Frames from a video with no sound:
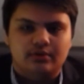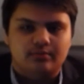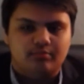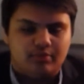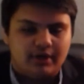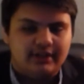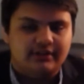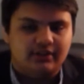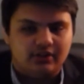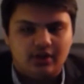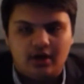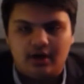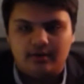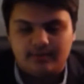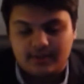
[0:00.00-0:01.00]
break the
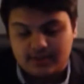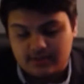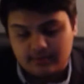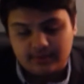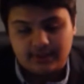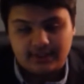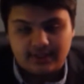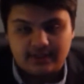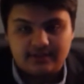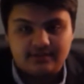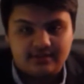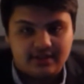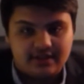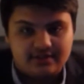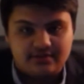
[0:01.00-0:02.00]
law, because I'm going to get
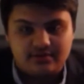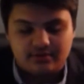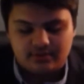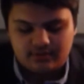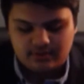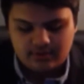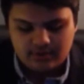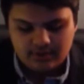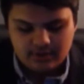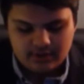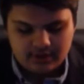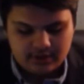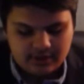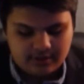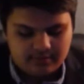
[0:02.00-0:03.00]
into that soon,
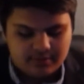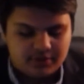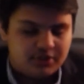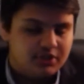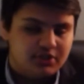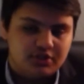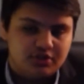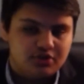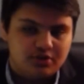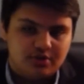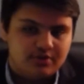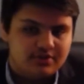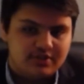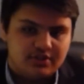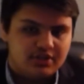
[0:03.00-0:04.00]
but she just
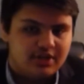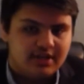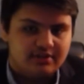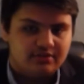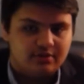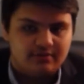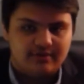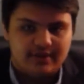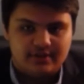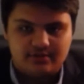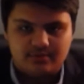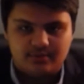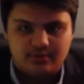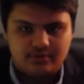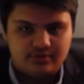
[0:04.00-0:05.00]
shows that she has no values,
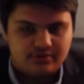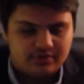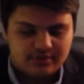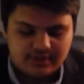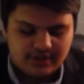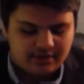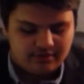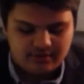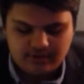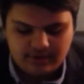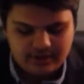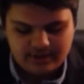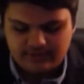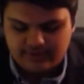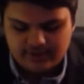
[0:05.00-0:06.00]
morals, or integrity, or
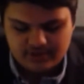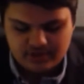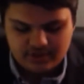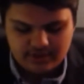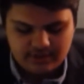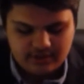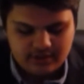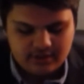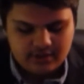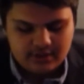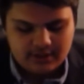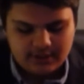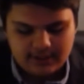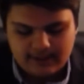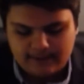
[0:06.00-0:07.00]
any of that shit.
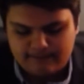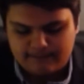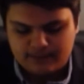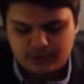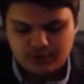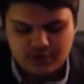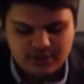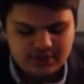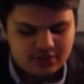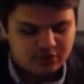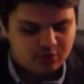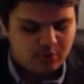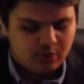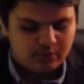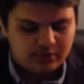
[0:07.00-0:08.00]
So she says,
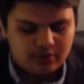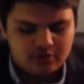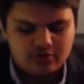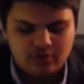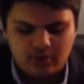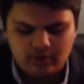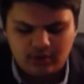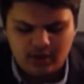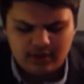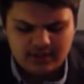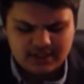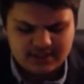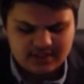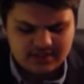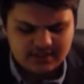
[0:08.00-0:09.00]
quote, "There's no law
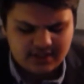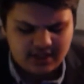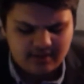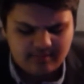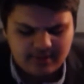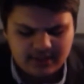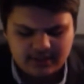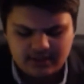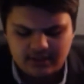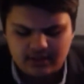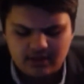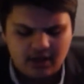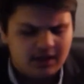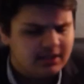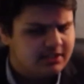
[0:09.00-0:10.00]
that says a campaign
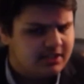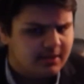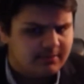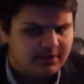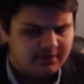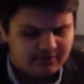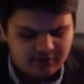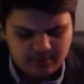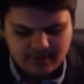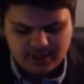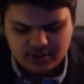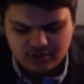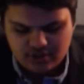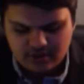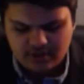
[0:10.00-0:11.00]
cannot accept
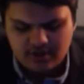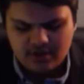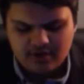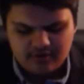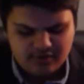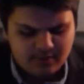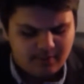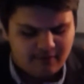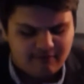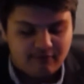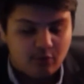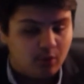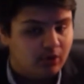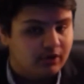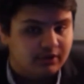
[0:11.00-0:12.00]
information from a
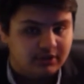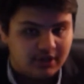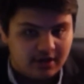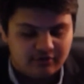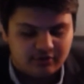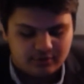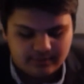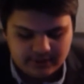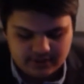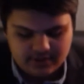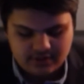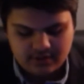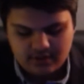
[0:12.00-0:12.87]
foreign government."